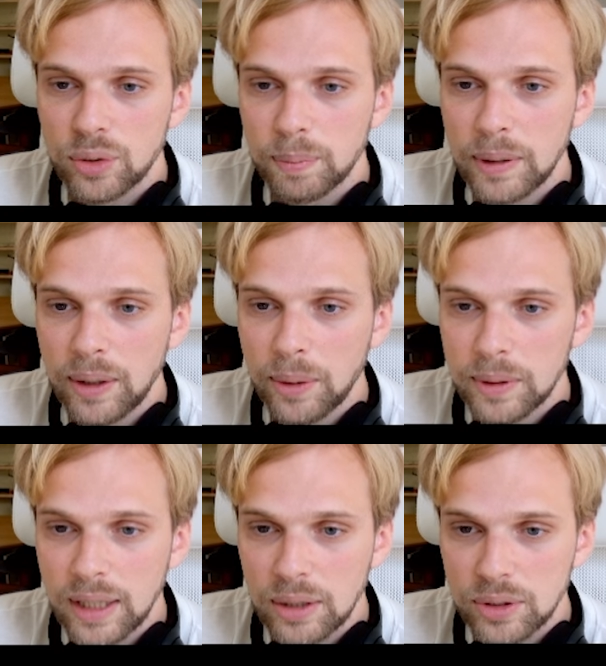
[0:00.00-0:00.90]

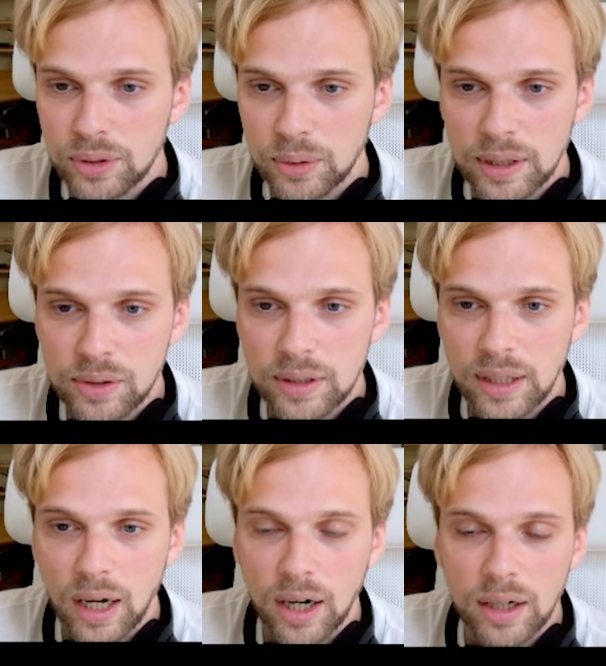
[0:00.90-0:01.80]
P3200
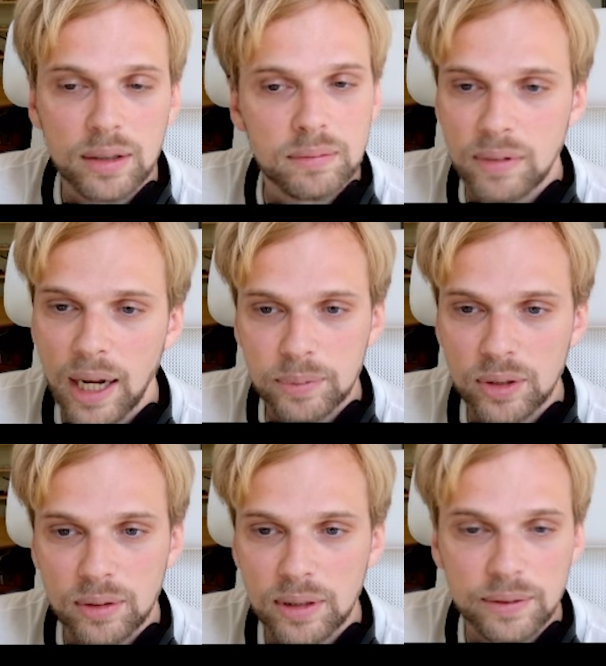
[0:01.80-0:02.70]
are
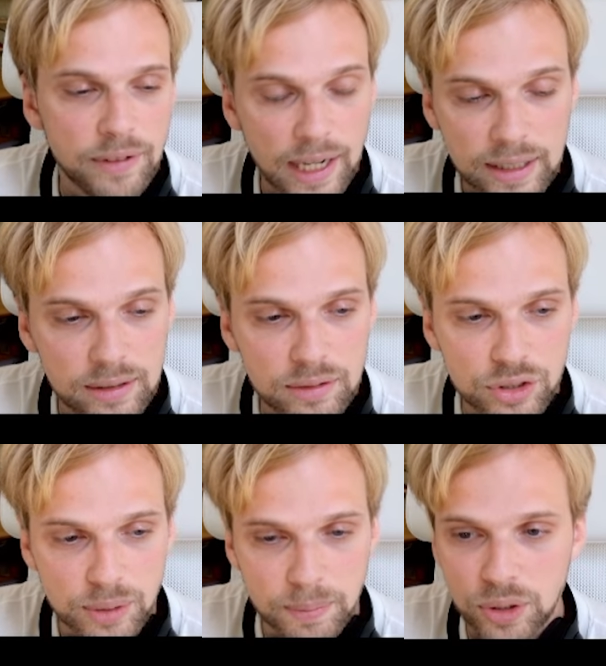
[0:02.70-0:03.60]
absolutely fine
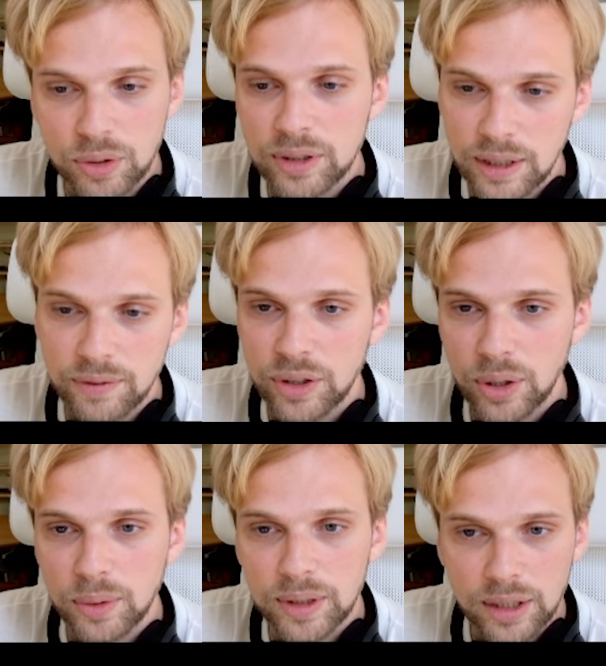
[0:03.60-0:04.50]
GPUs, even
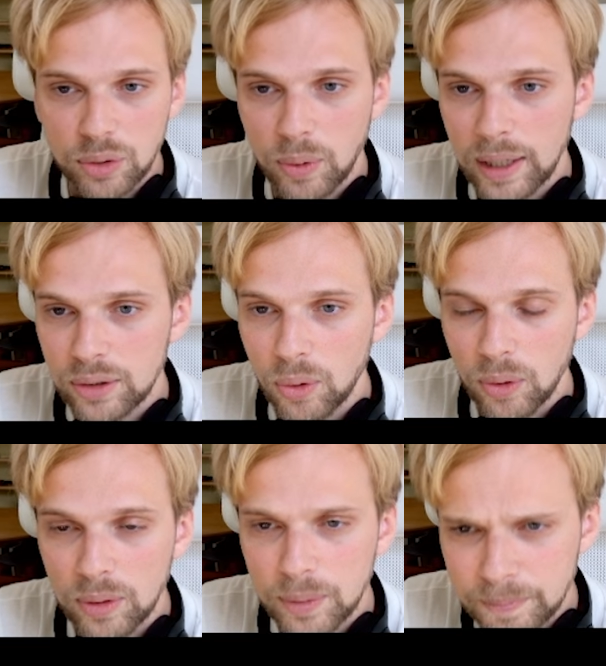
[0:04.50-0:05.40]
though they are quite
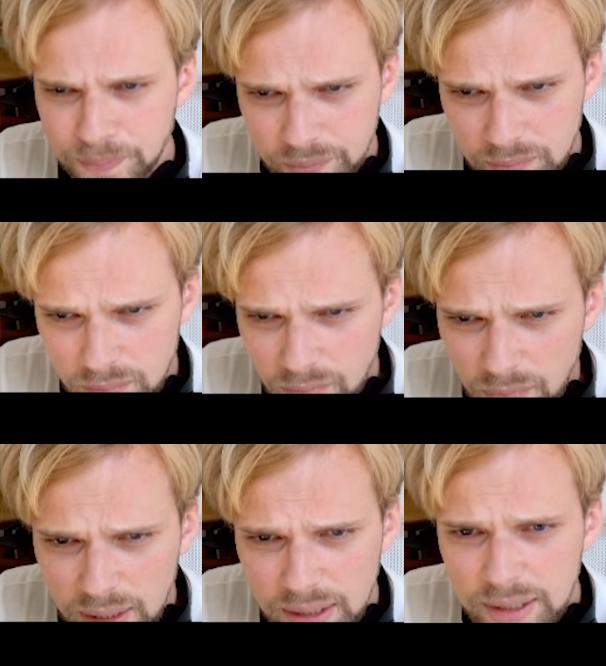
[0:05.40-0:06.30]
old.
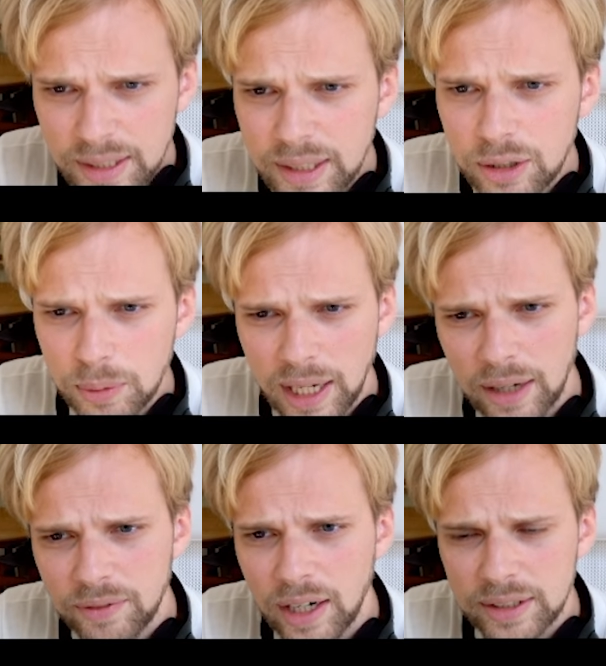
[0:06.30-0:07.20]
Then here we
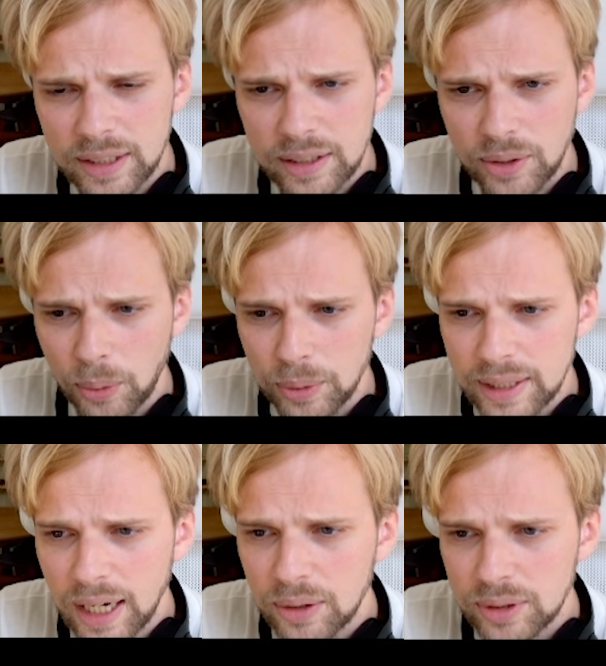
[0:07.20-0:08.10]
have RTX
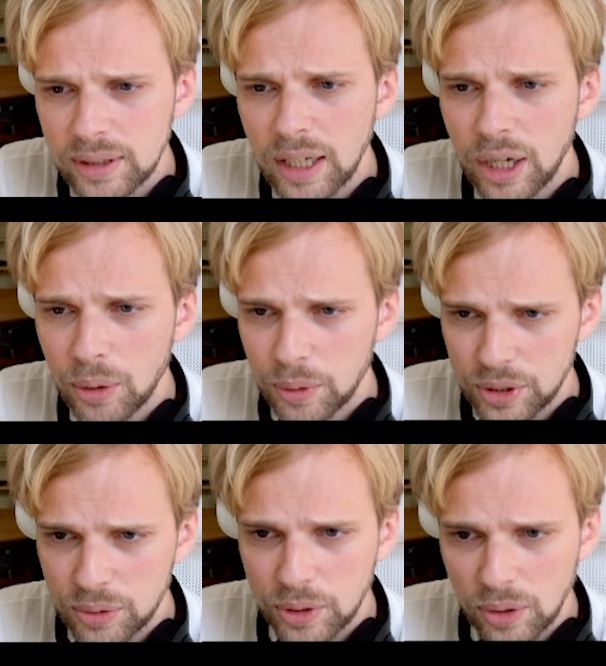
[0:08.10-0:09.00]
3000,
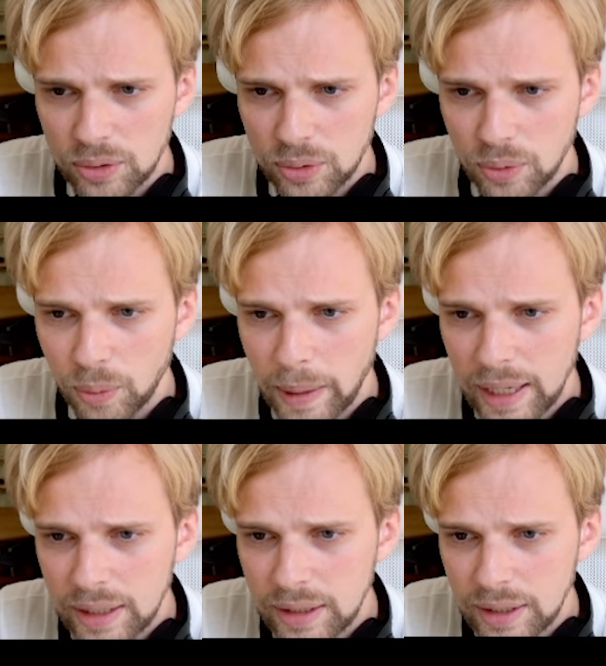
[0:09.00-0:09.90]
which we also go
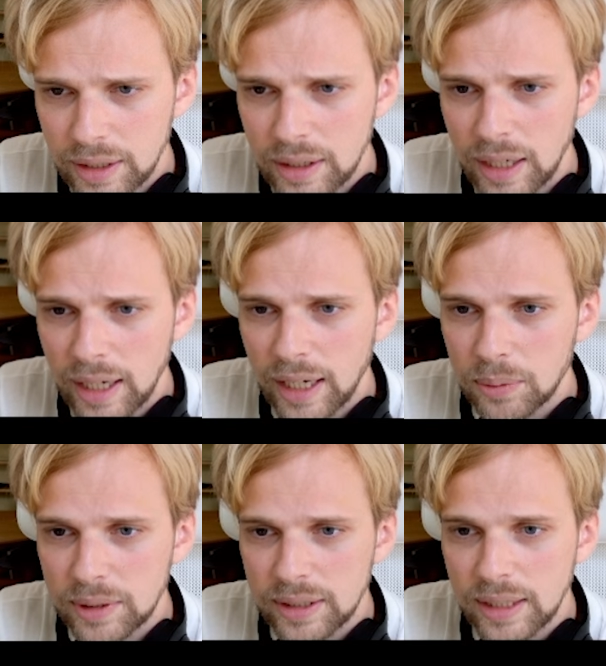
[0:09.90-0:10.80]
back in here and
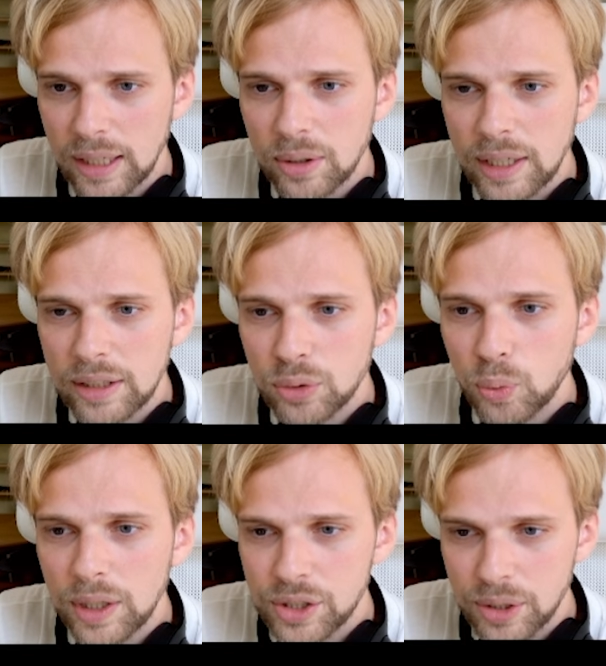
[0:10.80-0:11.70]
we see that, okay, it's
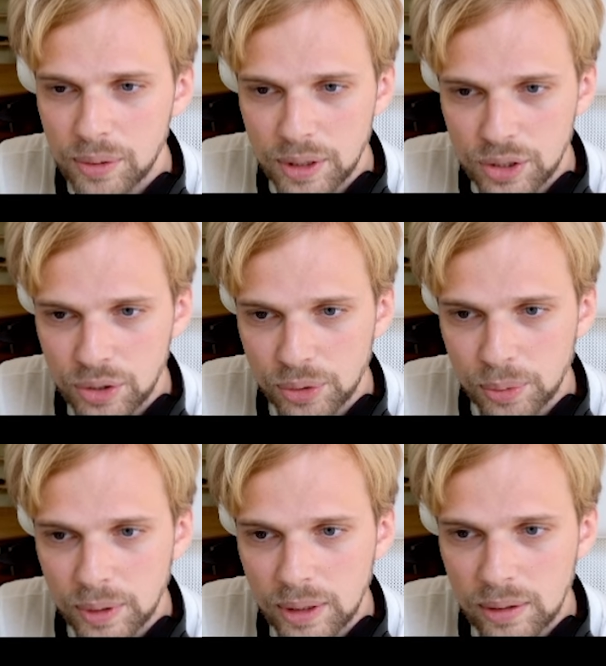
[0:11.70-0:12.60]
1 generation
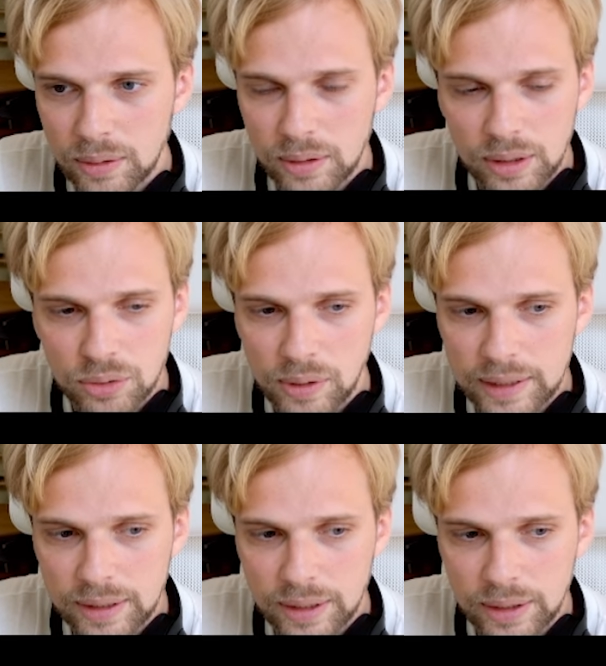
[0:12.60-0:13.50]
newer. It's
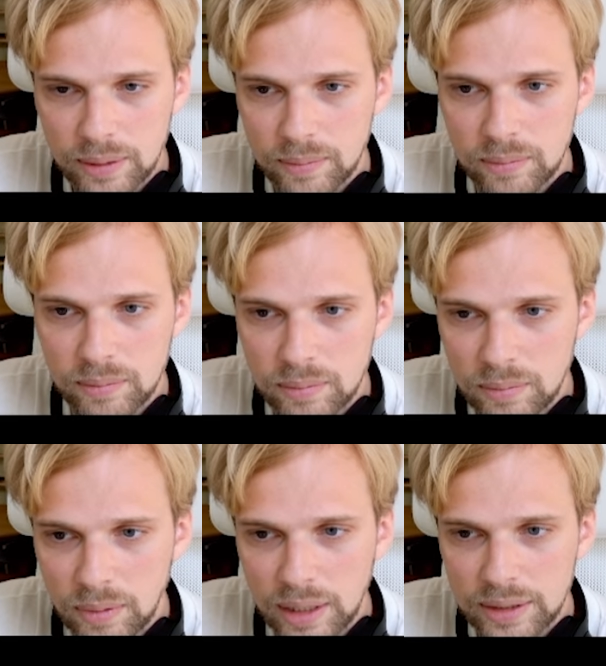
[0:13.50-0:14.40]
right here.
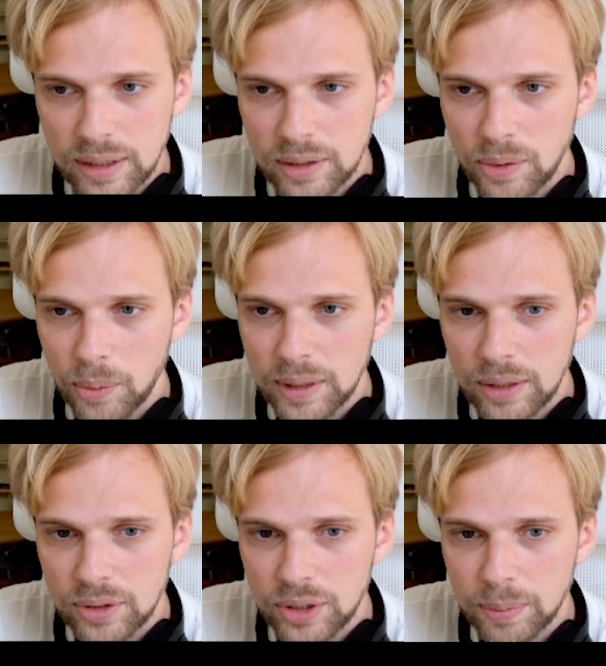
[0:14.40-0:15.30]
RTX
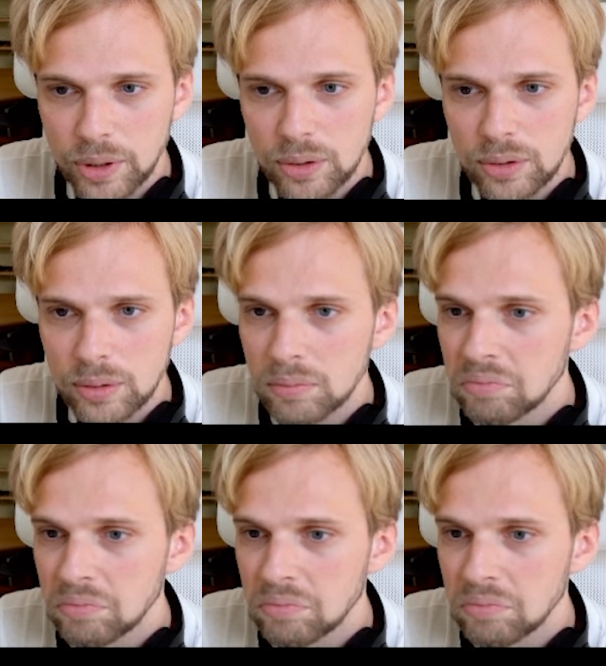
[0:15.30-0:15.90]
3000 GPUs,